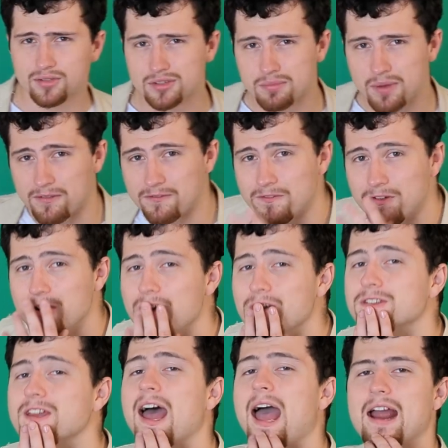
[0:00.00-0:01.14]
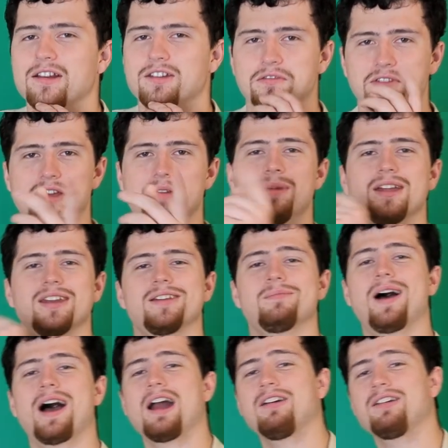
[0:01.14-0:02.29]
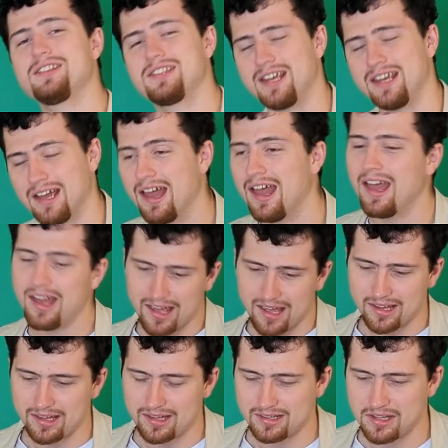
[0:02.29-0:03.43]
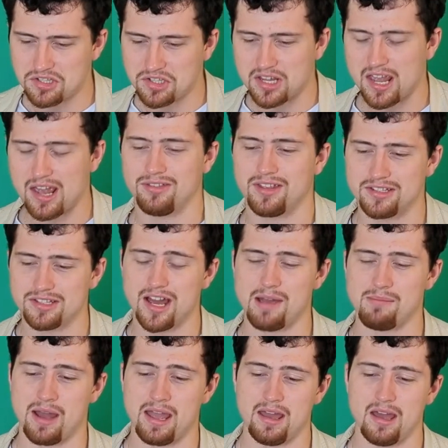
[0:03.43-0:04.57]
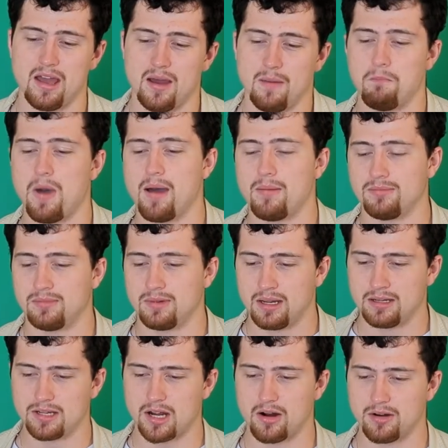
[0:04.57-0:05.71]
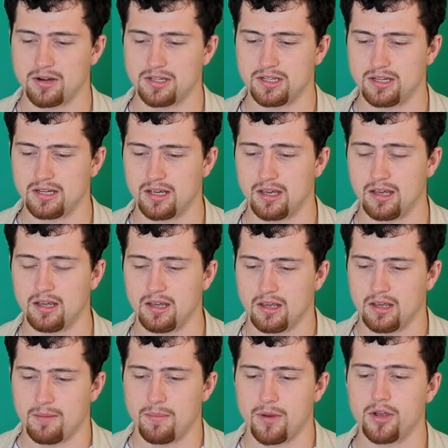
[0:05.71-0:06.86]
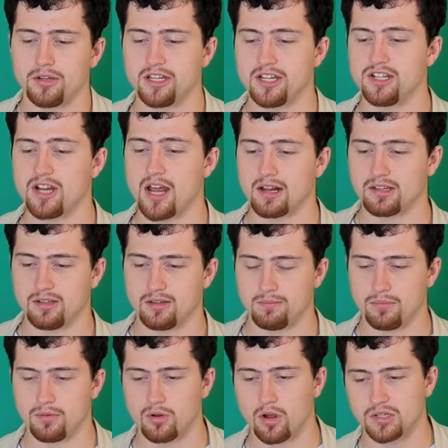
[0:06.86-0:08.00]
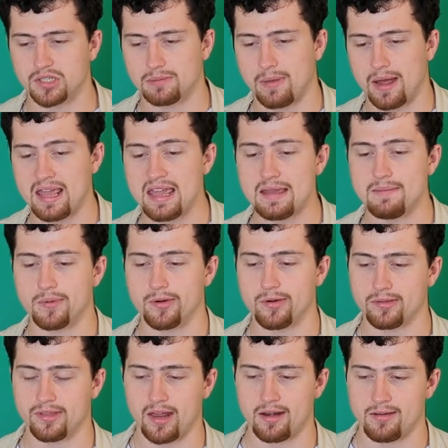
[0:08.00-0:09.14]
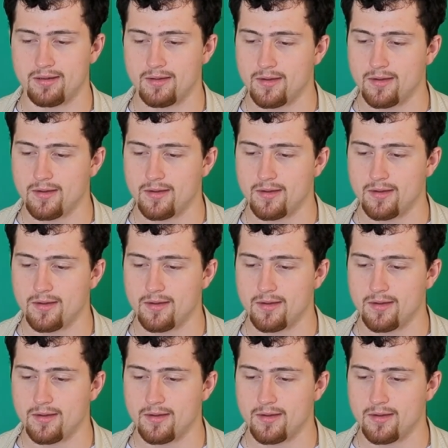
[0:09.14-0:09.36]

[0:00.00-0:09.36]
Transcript: was my first act of committing piracy. Unless you count that time my mum torrented a Percy Jackson book onto my ebook that